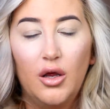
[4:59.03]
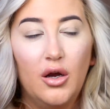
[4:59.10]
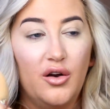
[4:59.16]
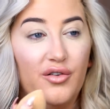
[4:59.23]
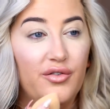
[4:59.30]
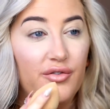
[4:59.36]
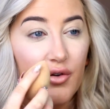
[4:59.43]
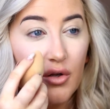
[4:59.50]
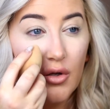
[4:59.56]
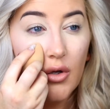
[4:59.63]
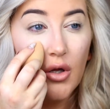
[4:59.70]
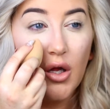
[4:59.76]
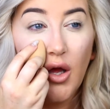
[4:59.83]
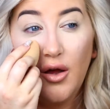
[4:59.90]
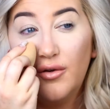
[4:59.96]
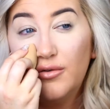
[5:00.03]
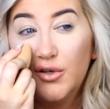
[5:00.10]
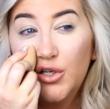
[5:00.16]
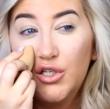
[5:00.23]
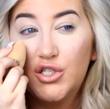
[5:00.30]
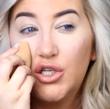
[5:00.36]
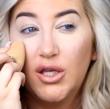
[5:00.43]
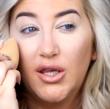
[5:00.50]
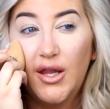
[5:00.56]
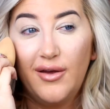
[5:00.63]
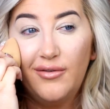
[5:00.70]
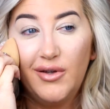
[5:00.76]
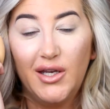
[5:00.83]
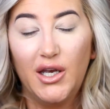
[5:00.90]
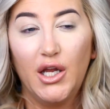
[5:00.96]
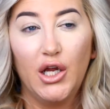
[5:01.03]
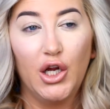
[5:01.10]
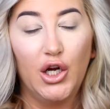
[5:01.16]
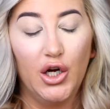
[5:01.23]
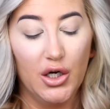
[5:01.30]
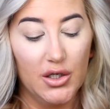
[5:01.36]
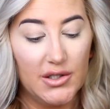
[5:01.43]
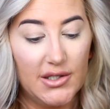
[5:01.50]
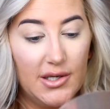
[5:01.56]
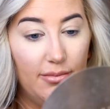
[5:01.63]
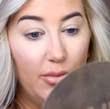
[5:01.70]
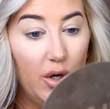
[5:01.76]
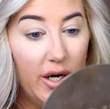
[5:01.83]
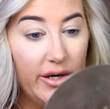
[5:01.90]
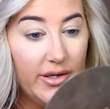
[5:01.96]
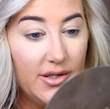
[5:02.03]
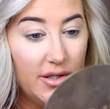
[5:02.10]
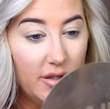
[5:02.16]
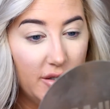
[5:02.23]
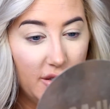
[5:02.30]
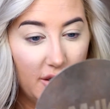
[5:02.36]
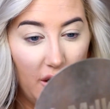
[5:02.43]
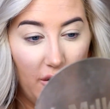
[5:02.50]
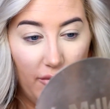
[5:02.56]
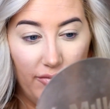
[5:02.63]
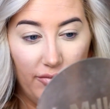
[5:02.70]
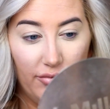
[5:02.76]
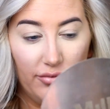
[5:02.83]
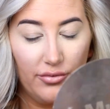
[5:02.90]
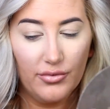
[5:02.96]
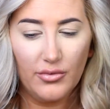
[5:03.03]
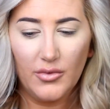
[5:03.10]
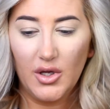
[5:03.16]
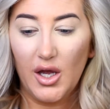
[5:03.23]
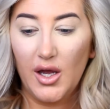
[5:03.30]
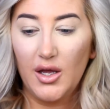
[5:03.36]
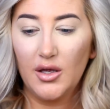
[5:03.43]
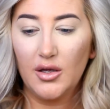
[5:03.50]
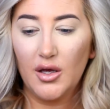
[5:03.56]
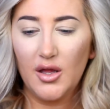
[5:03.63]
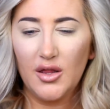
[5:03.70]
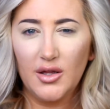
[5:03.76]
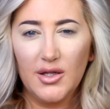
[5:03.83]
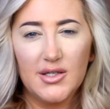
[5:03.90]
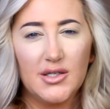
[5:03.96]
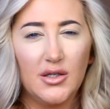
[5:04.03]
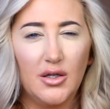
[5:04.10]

are full coverage leathern girls and boys, so okay. I think that's a